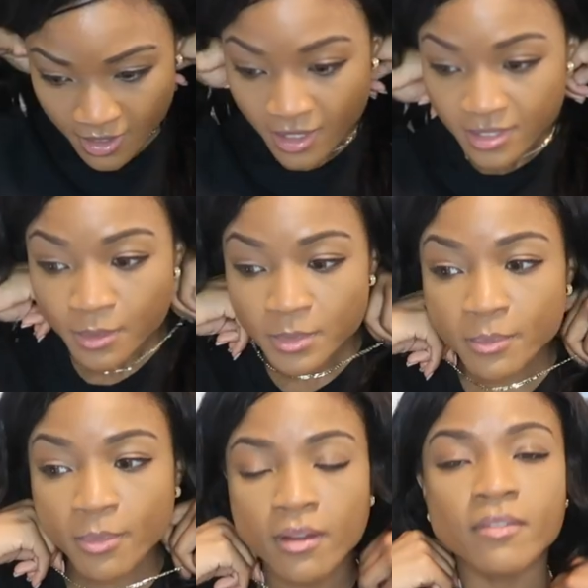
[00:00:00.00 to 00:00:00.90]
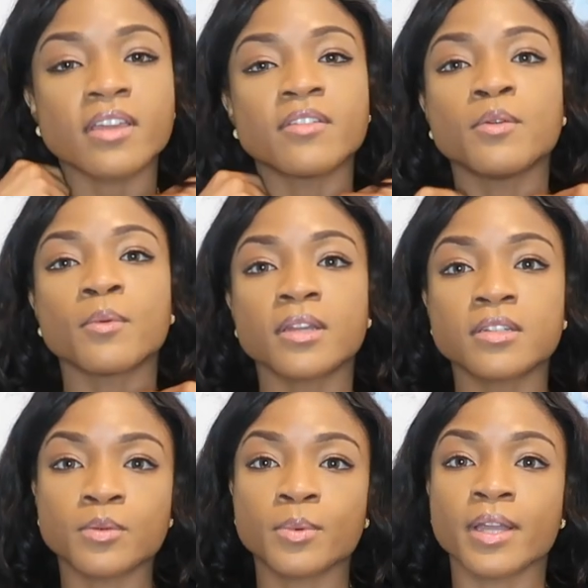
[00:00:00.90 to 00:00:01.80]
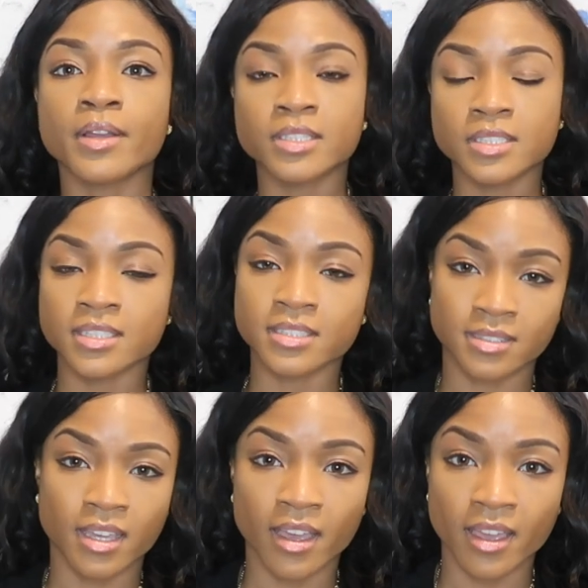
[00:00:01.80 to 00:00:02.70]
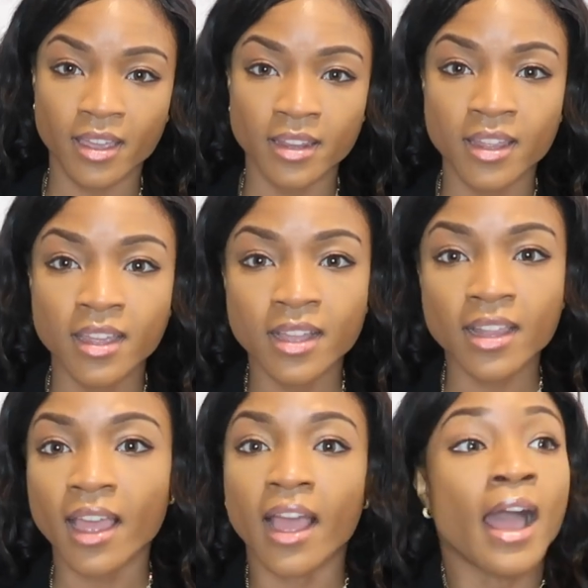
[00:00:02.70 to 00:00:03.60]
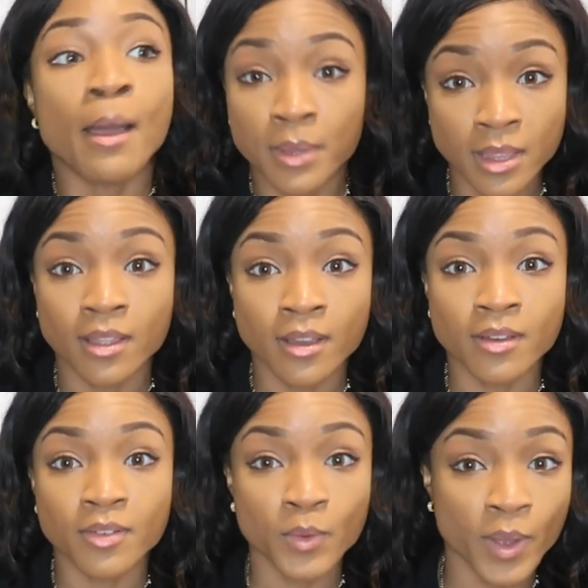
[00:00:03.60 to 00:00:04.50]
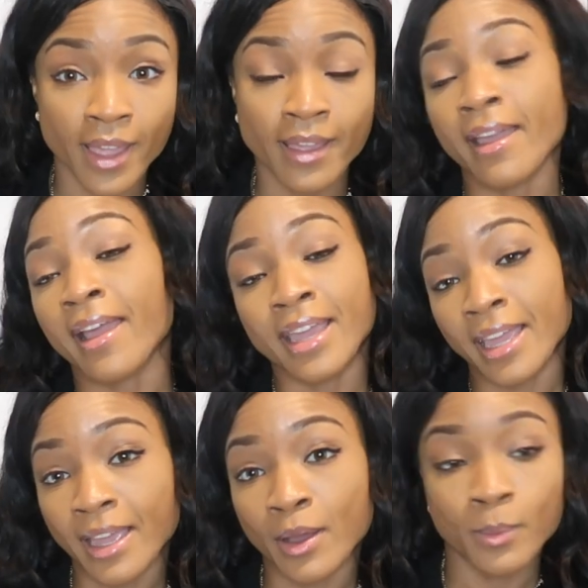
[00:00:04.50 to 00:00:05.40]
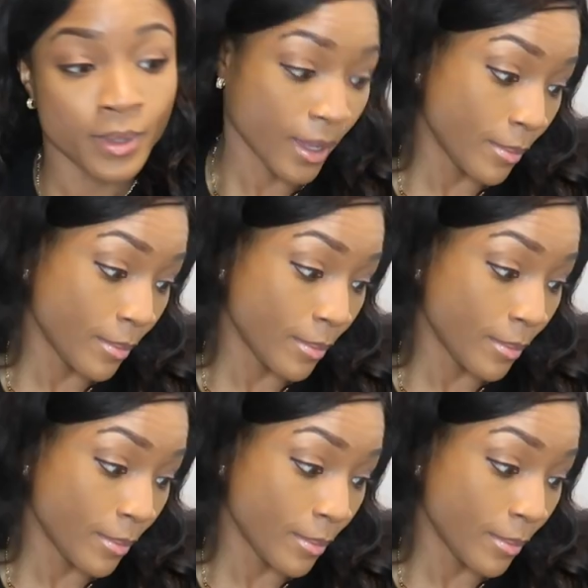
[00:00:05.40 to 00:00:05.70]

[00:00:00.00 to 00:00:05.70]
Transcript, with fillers: That's something perfect if you wanted to wear it to the side. I'm in love, okay? I can't help it.